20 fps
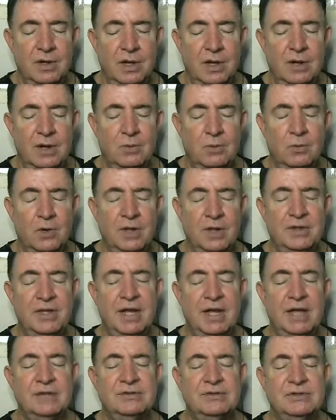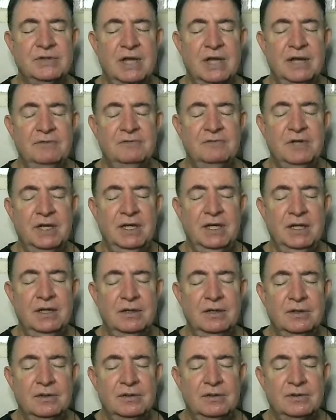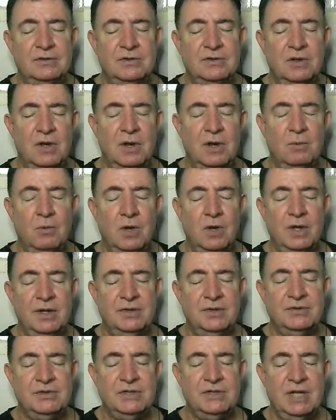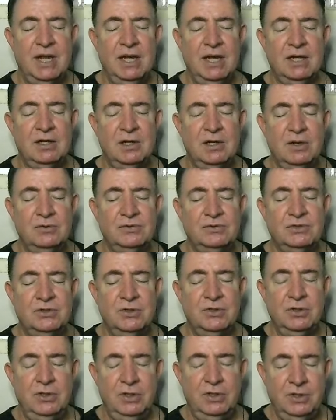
I want that safety, so I want to stay close to